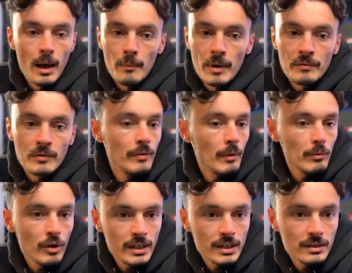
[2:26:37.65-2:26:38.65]
If you've
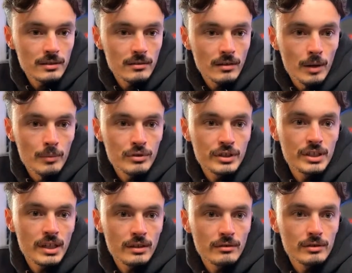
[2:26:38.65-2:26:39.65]
upgraded, I
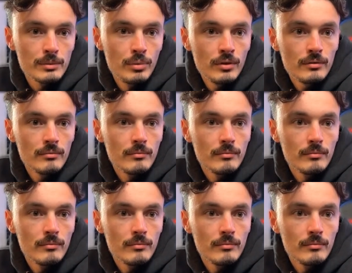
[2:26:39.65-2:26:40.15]
appreciate your support,